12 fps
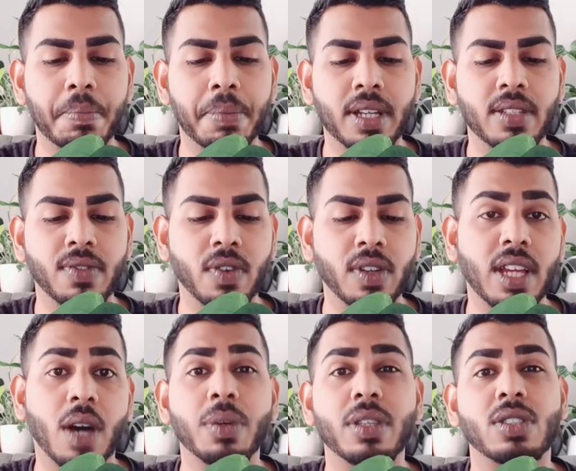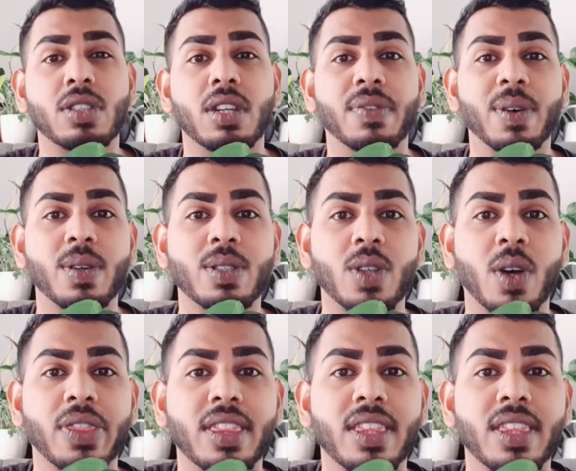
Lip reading: But for now, we're just going to focus on